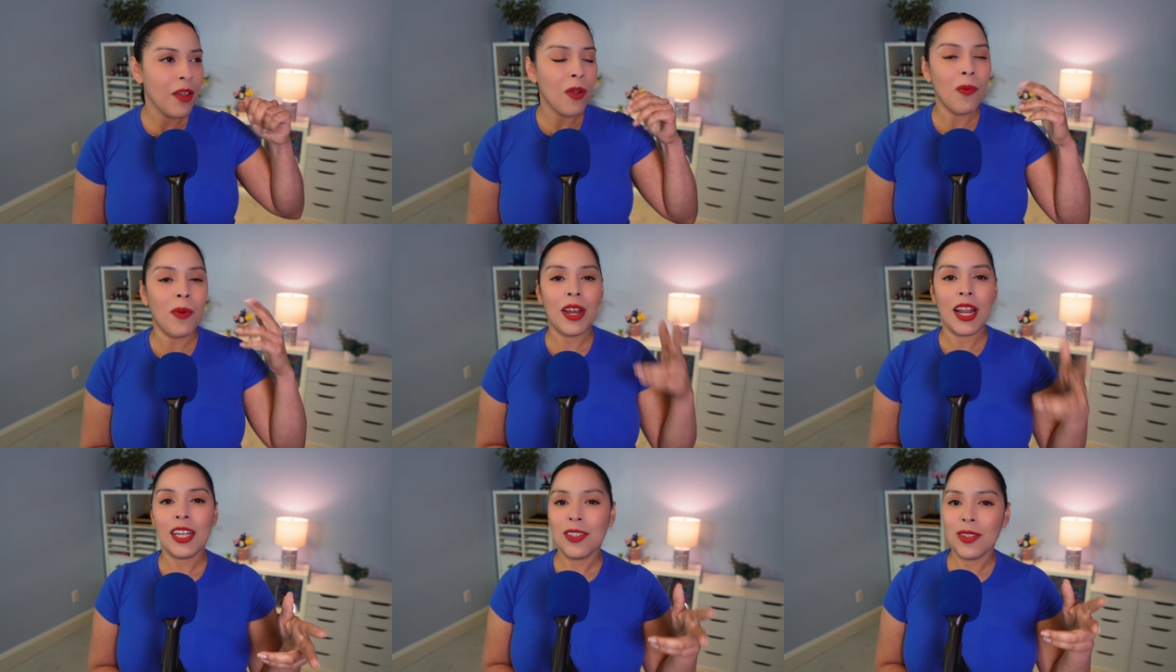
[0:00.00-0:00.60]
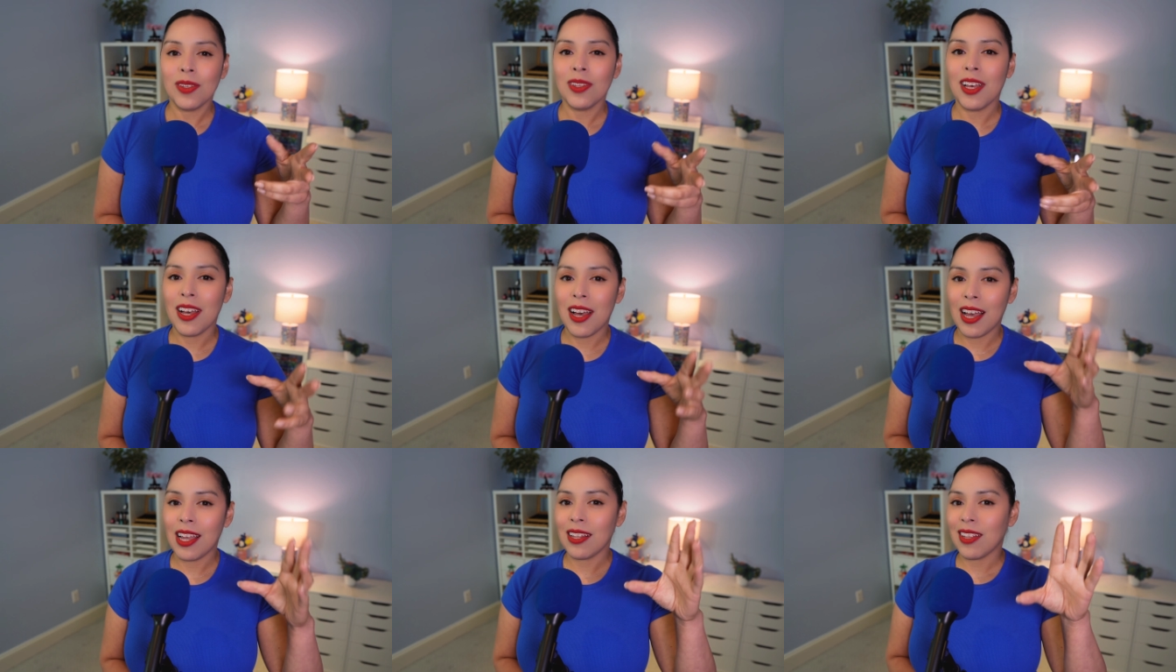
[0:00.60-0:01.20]
When I do
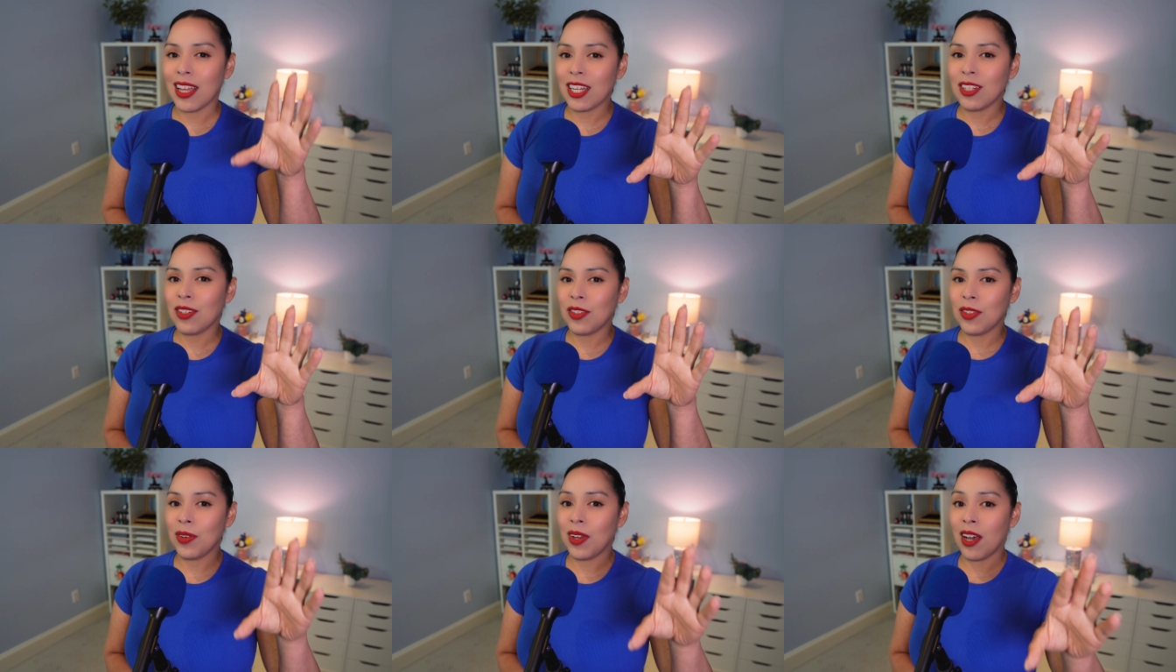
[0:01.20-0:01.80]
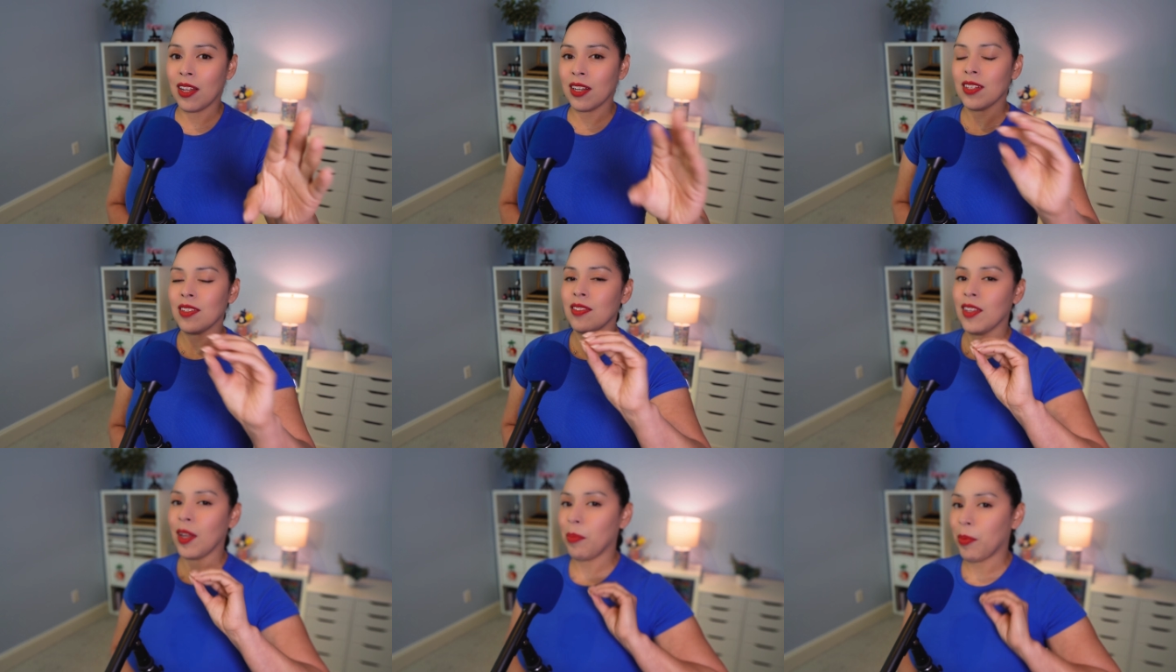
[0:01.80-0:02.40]
that, I like to do it on a
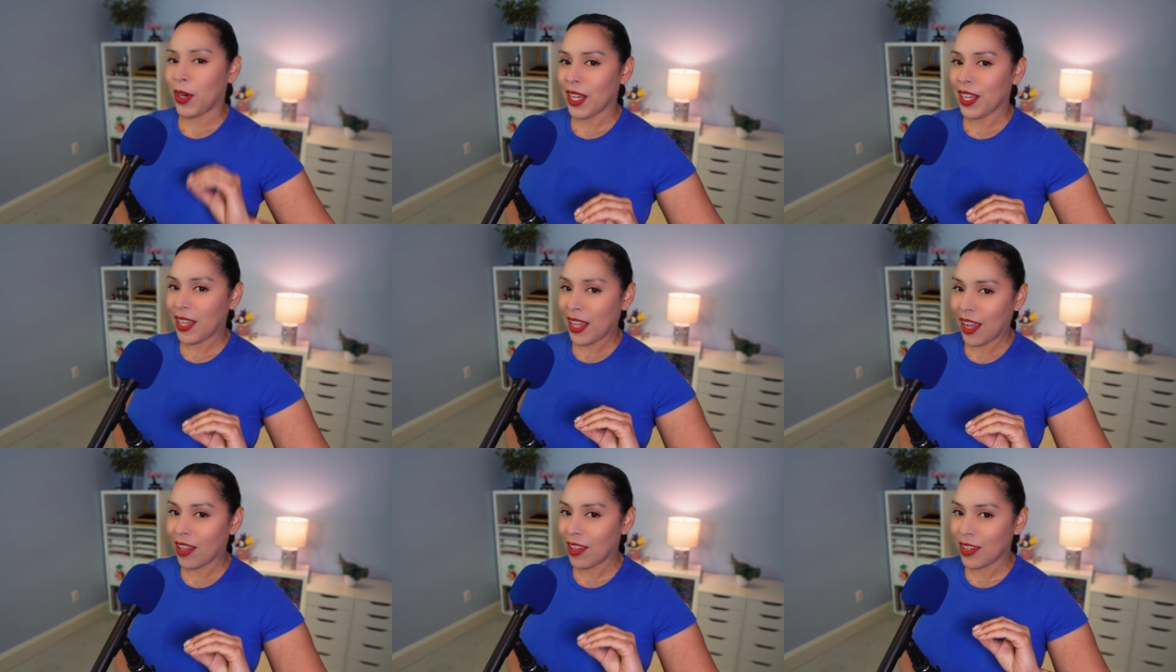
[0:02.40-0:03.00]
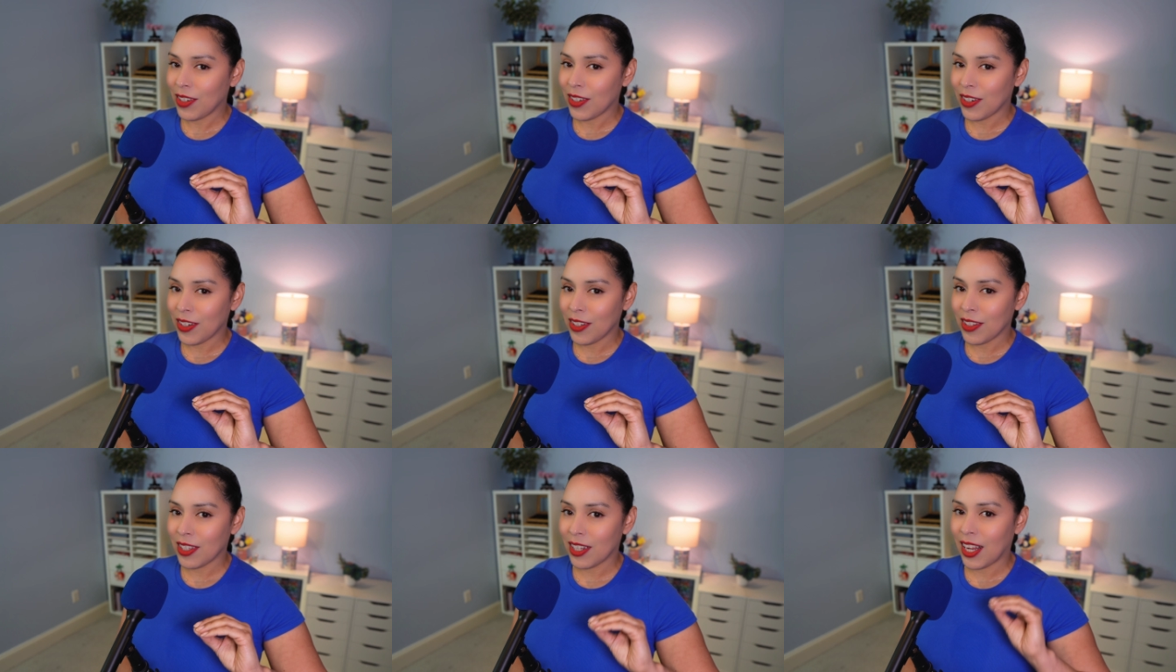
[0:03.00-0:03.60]
separate
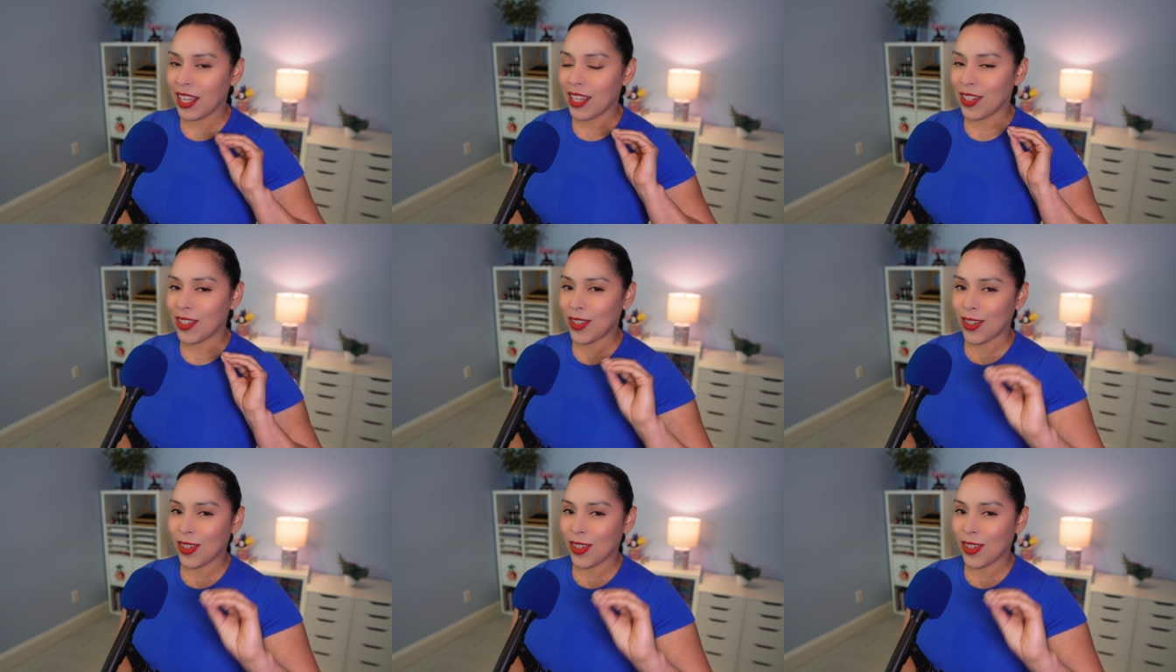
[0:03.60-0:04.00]
calendar that I can